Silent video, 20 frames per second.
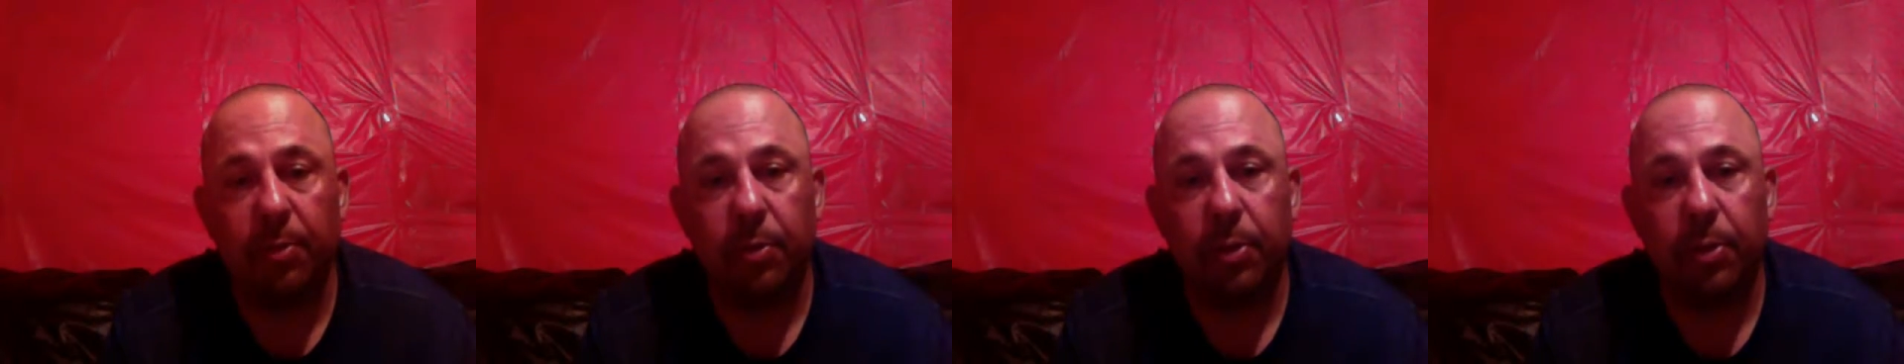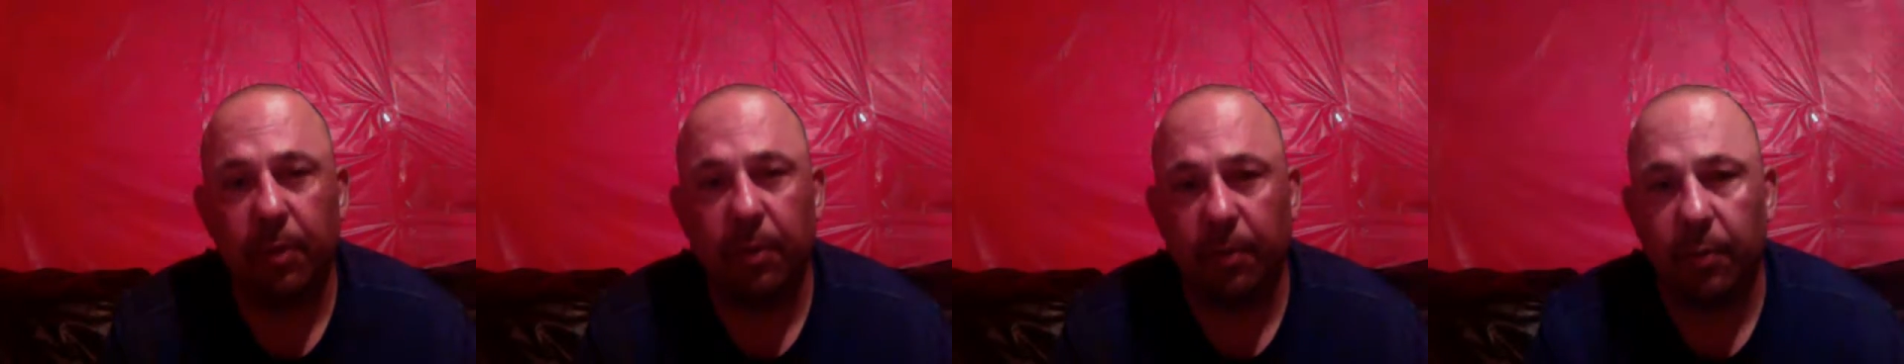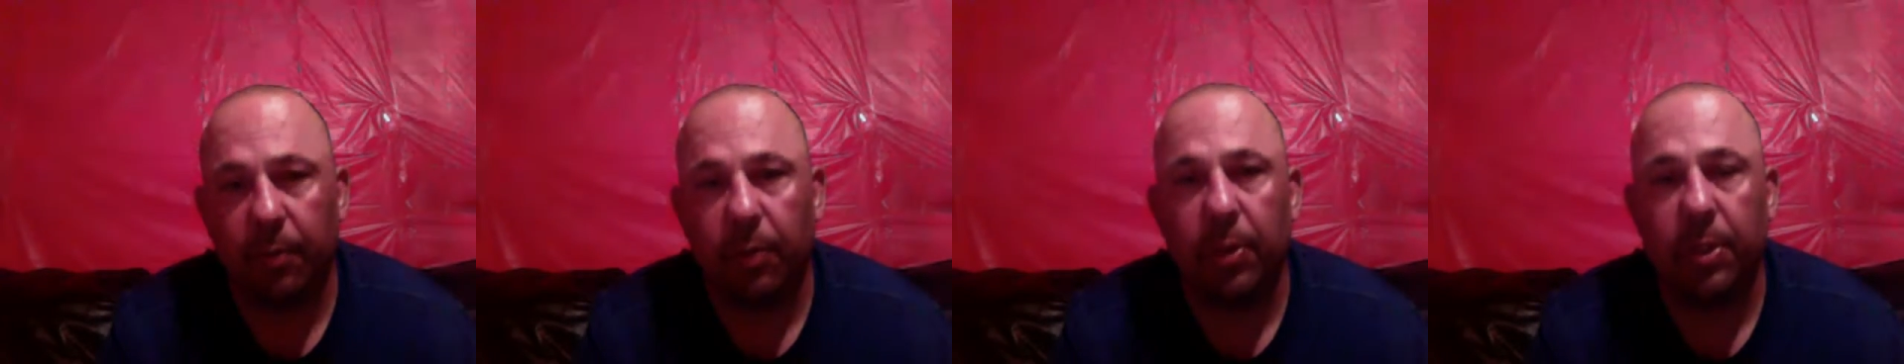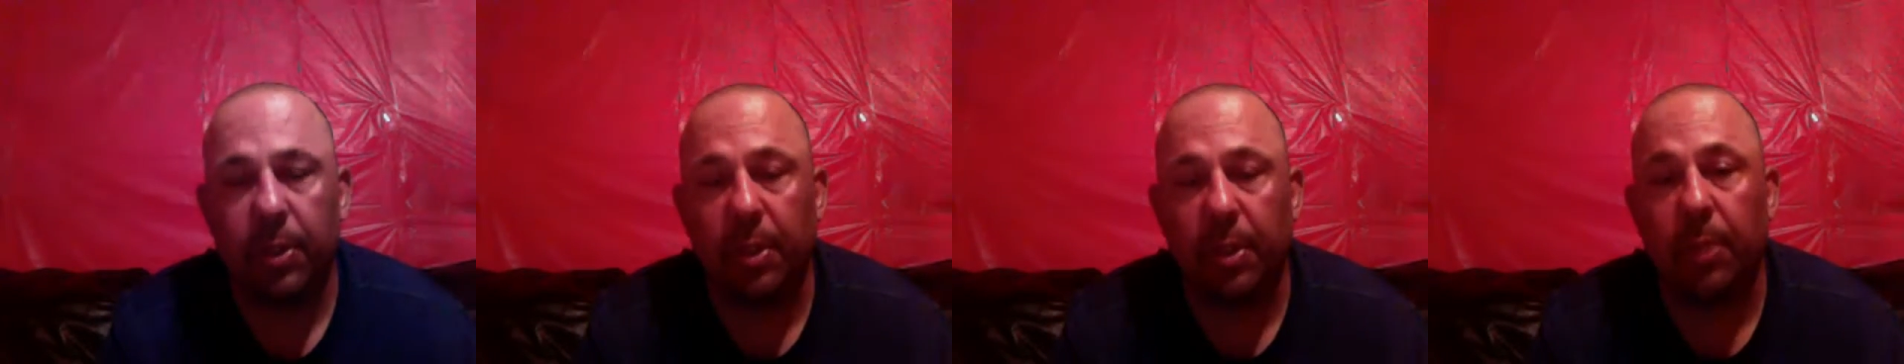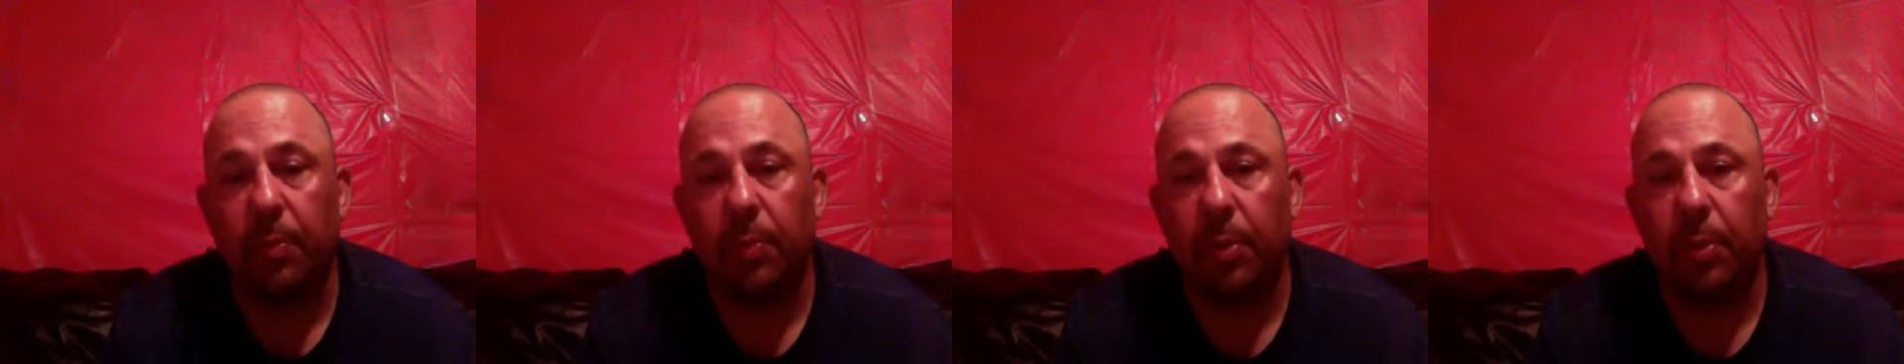so you can focus
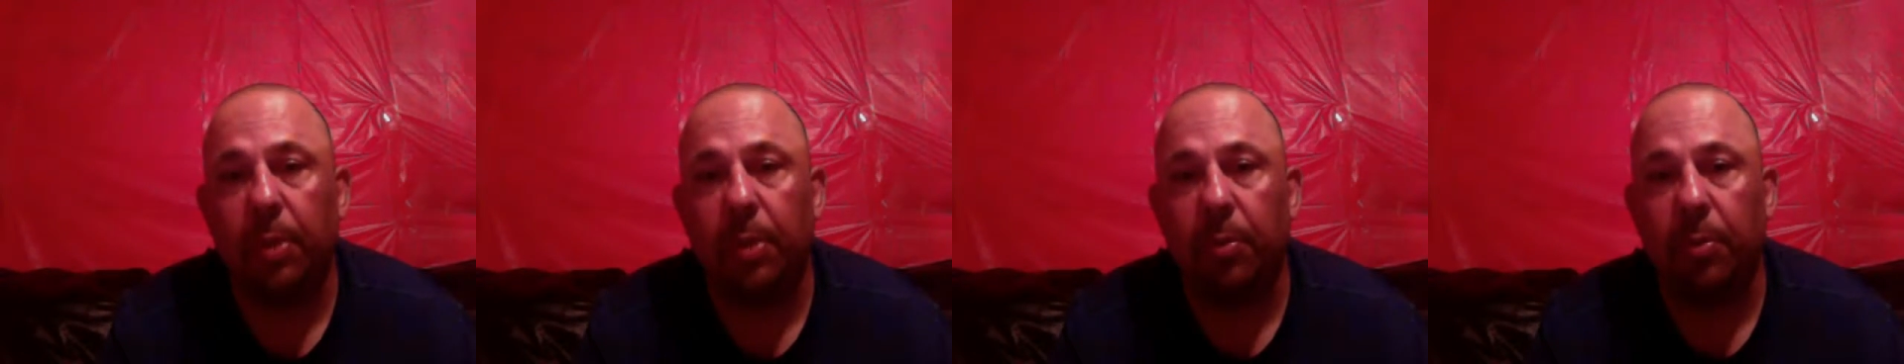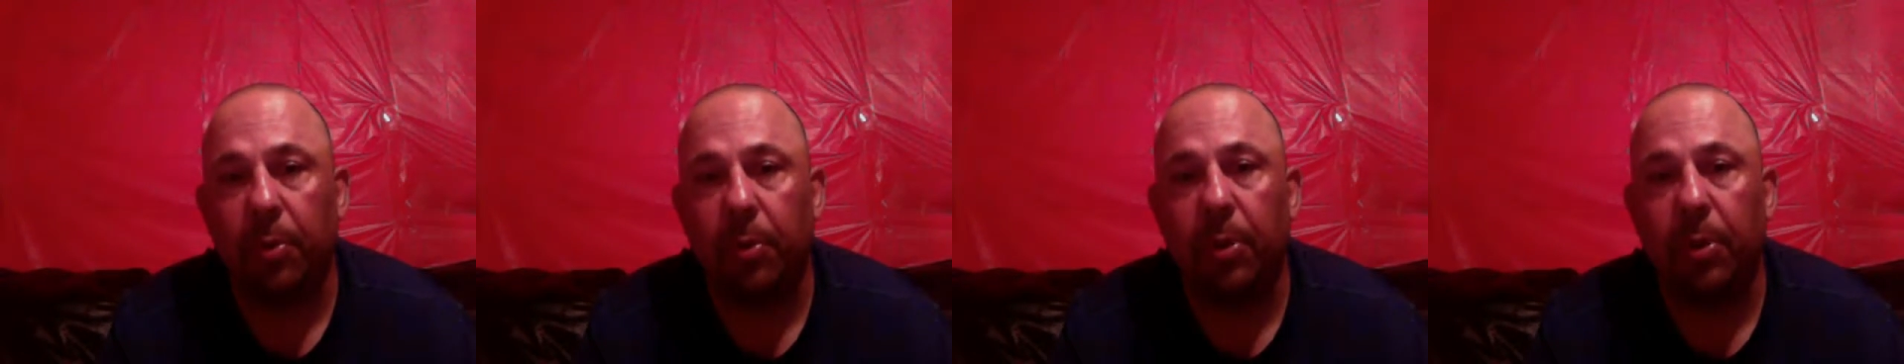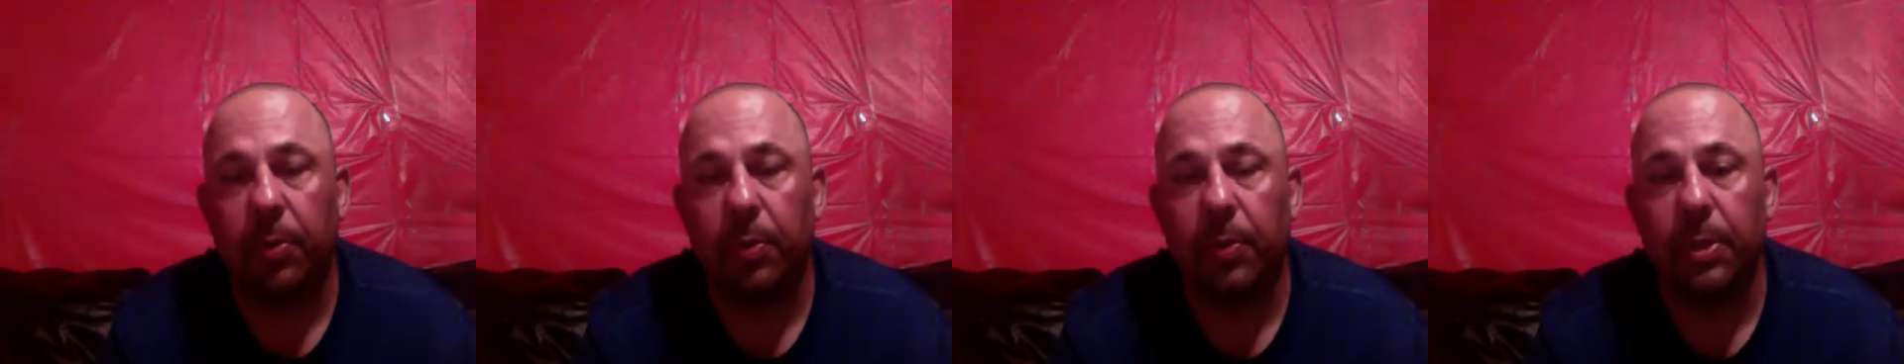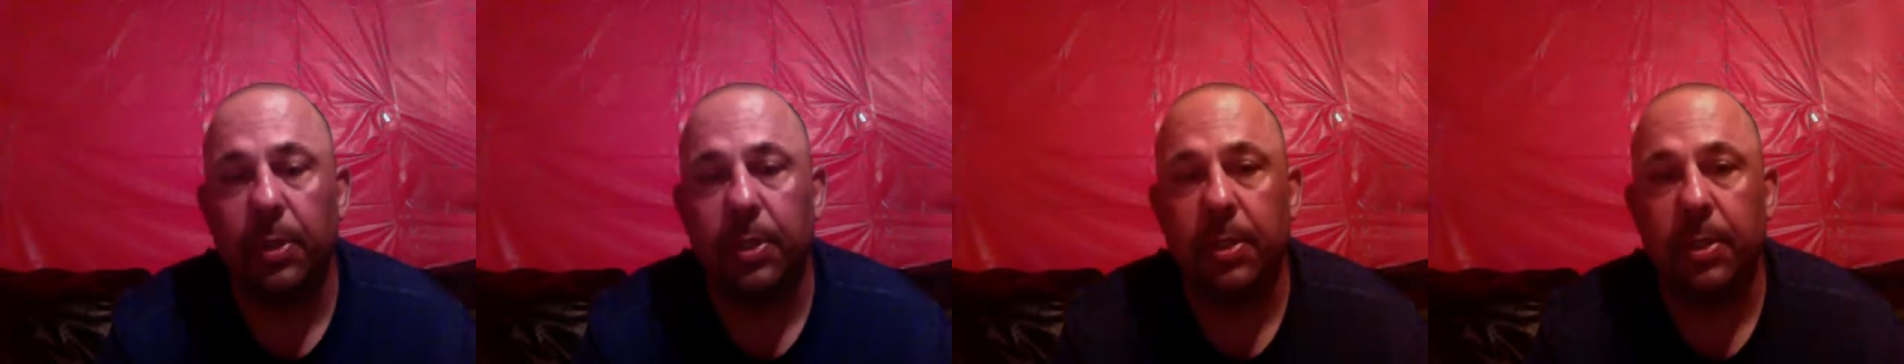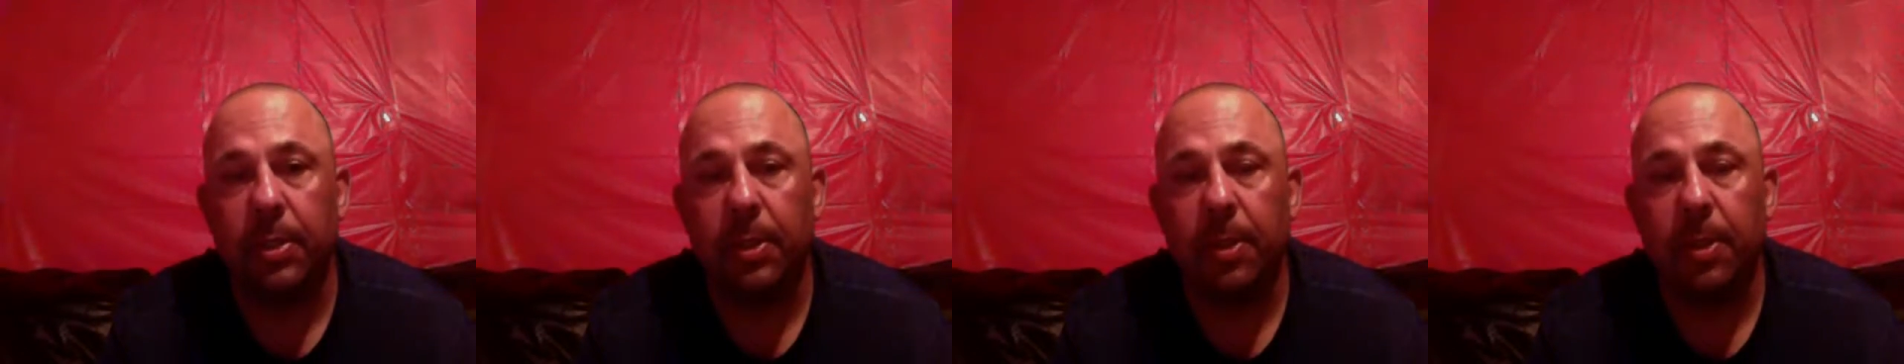on the really important
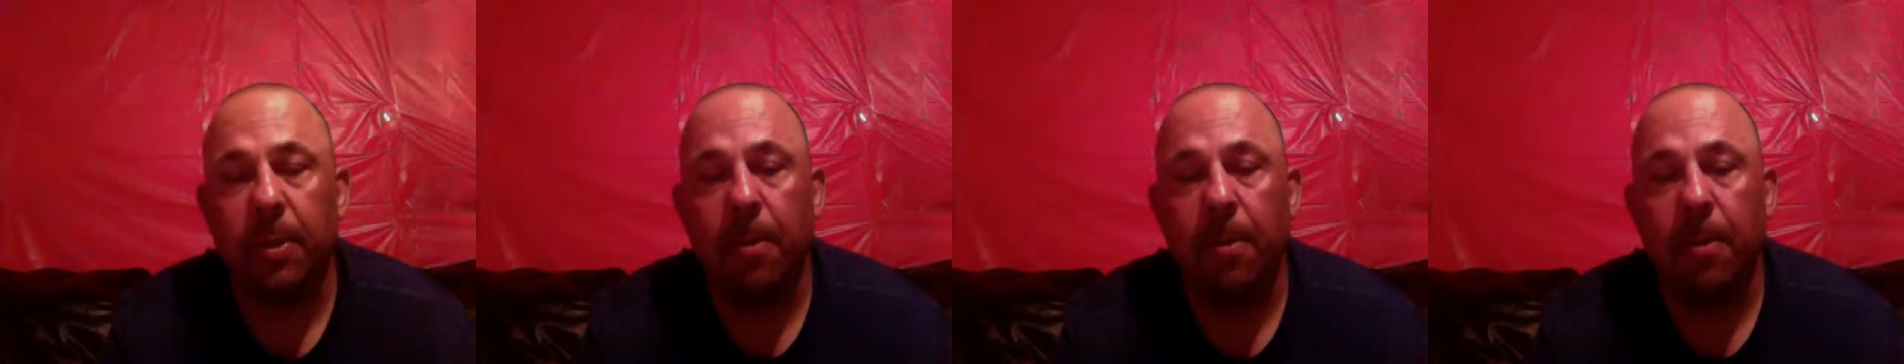ones